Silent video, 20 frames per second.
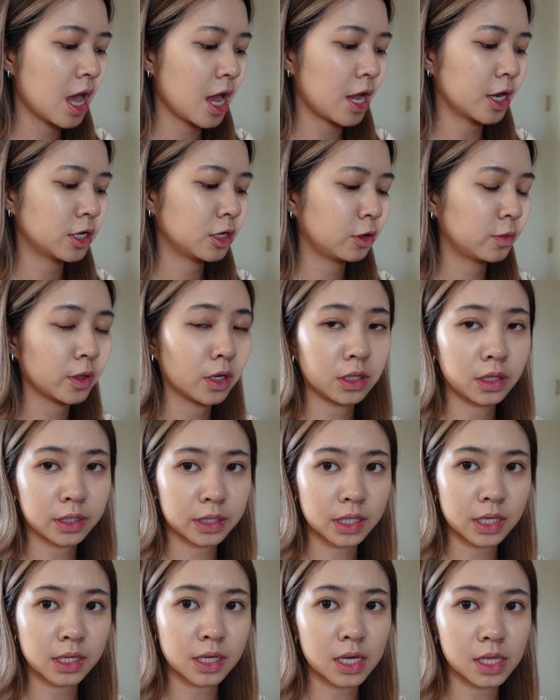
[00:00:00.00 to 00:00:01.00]
I know we're
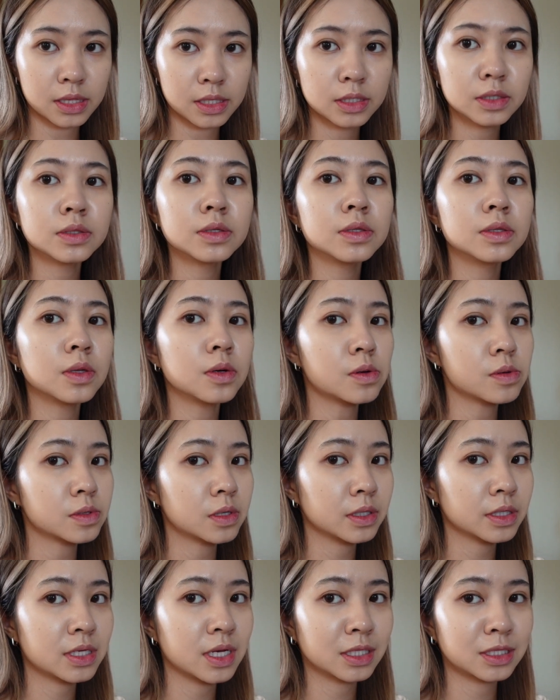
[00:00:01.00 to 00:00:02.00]
looking a little
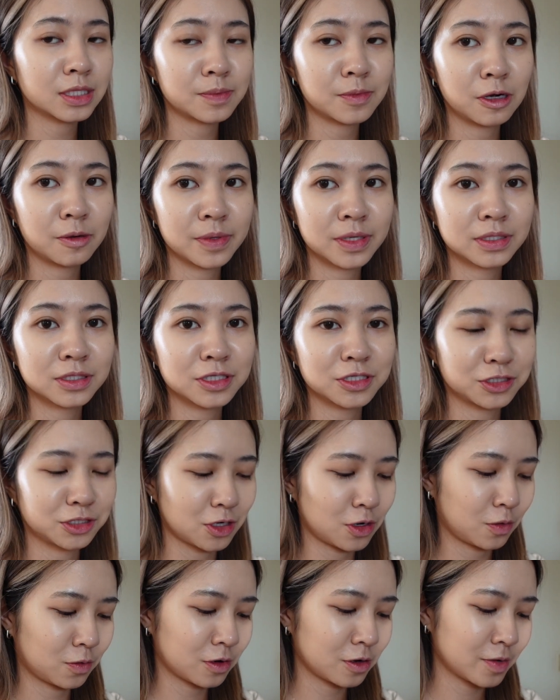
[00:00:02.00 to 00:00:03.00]
oily at the moment.
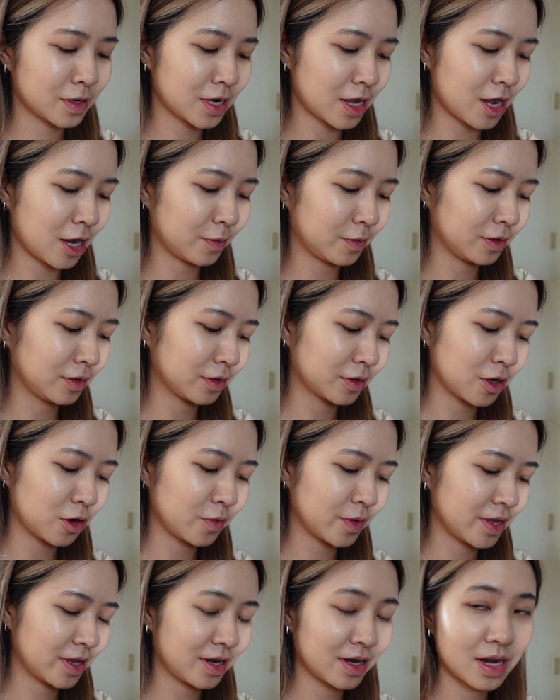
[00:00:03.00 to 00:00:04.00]
Don't worry, I will go
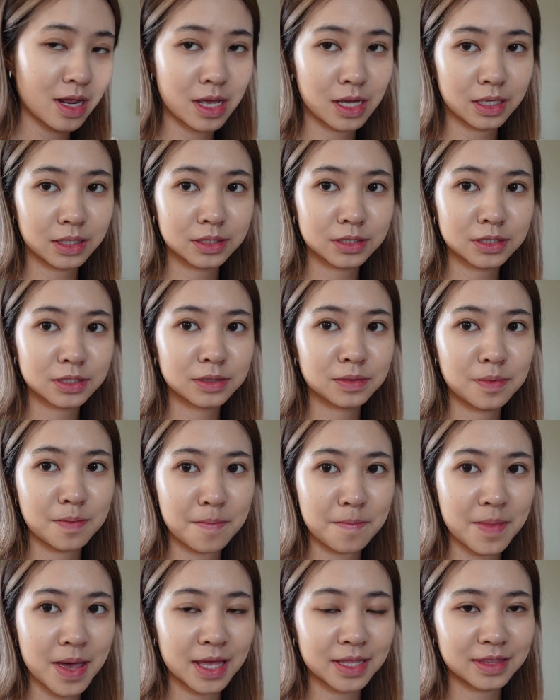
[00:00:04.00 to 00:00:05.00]
in and
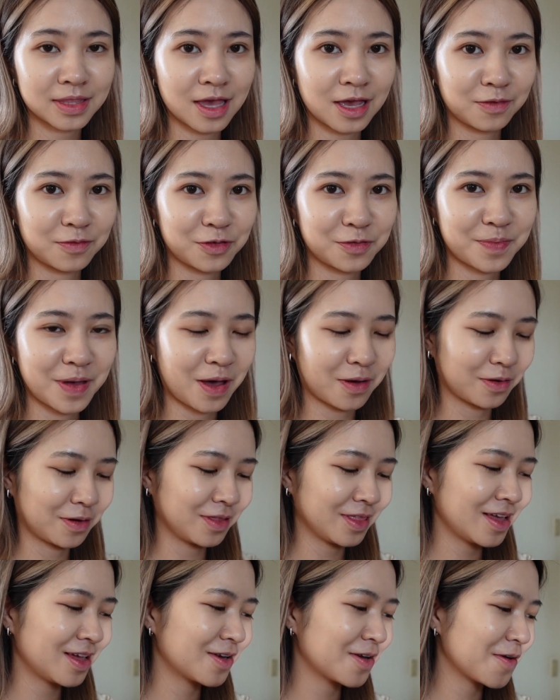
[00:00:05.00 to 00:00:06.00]
matte that with powder
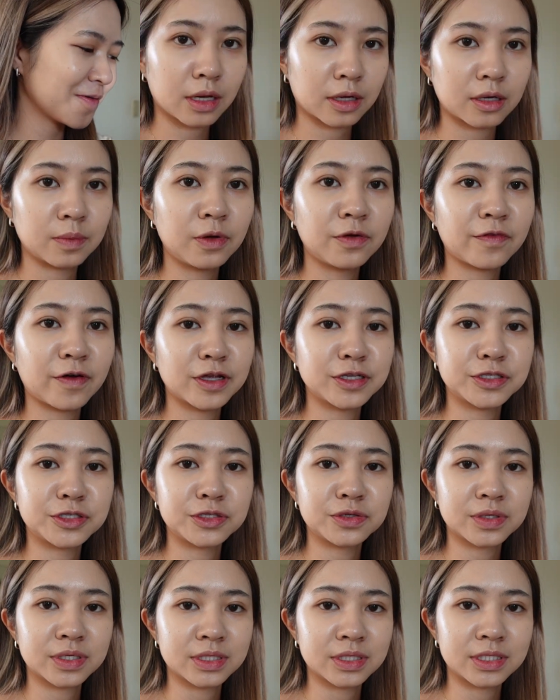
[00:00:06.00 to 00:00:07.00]
later. I'm gonna move on
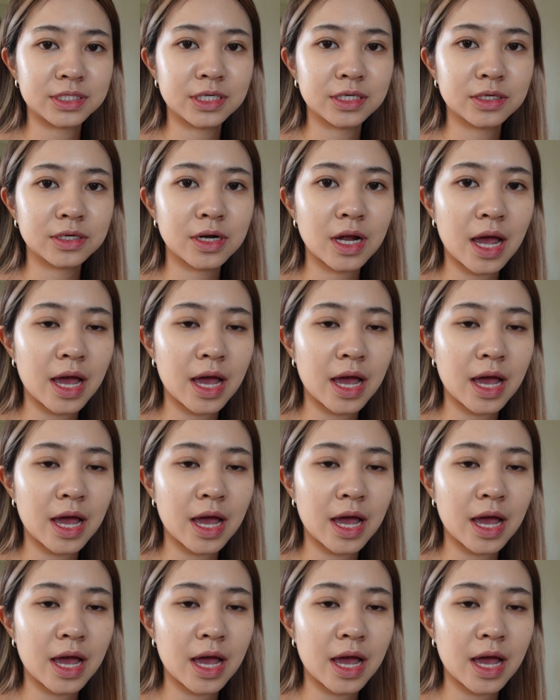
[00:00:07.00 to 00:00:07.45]
to concealer.